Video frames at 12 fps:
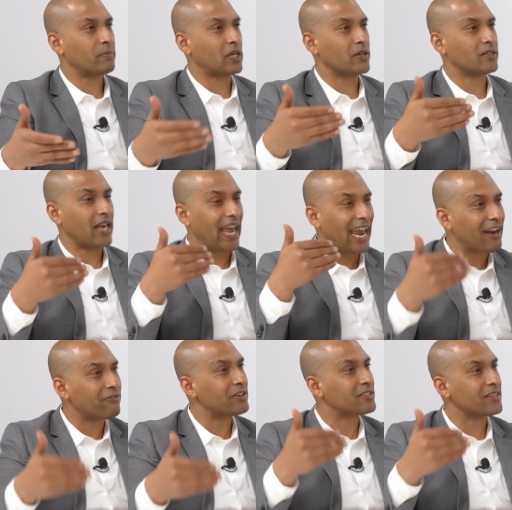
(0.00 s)
because
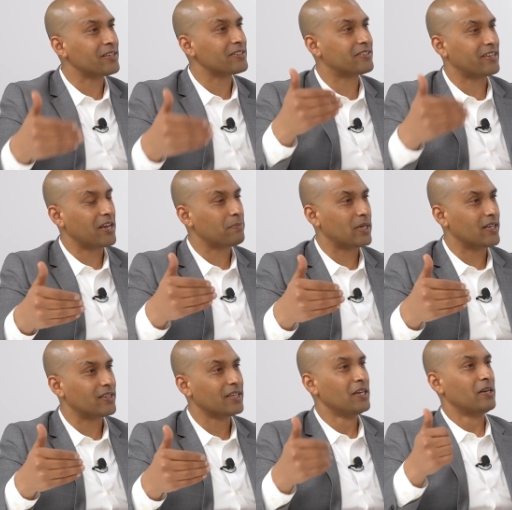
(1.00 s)
every single
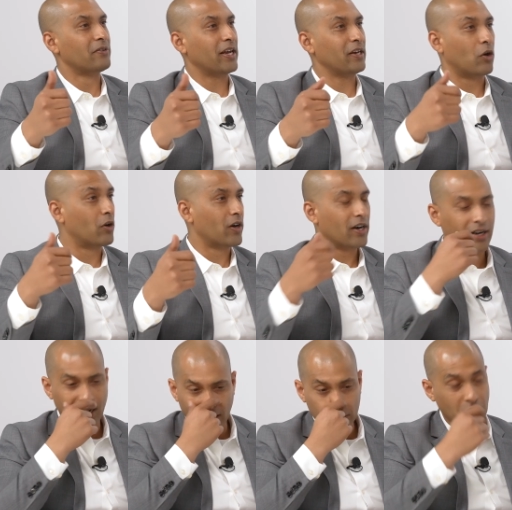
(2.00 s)
segment, right, or
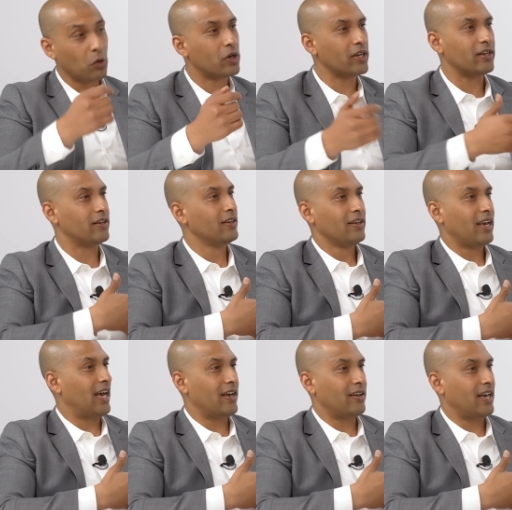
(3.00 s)
uh, token
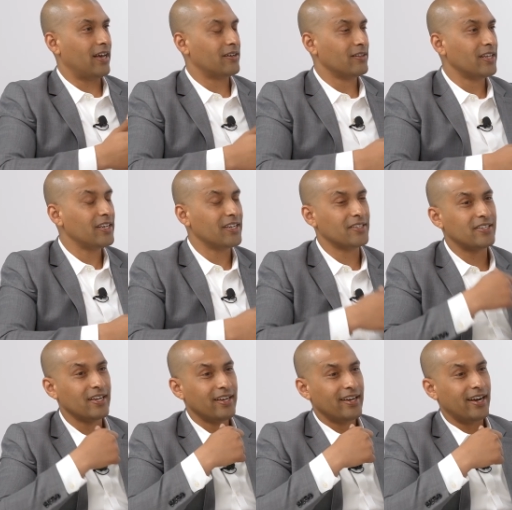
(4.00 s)
ha had a lineage.
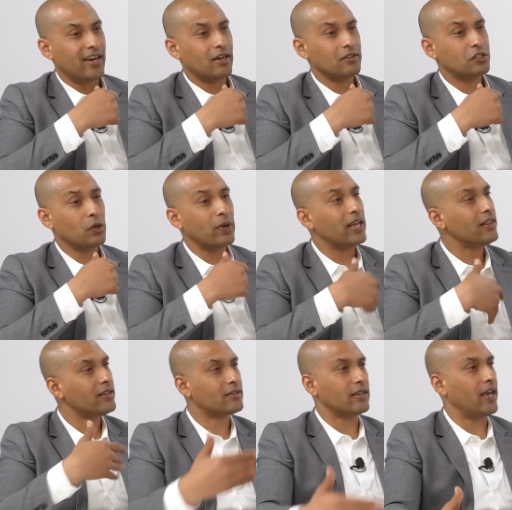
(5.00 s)
Uh, so in
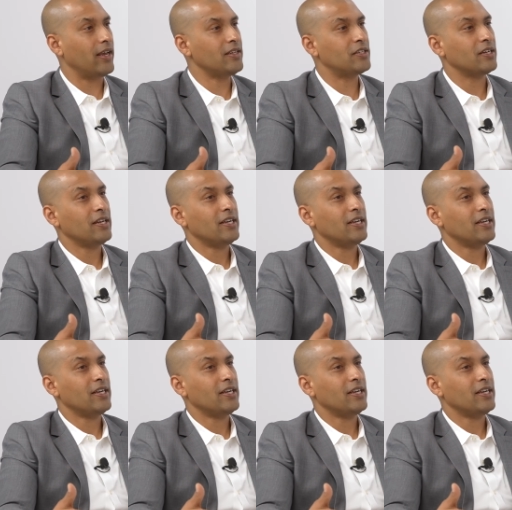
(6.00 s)
this age,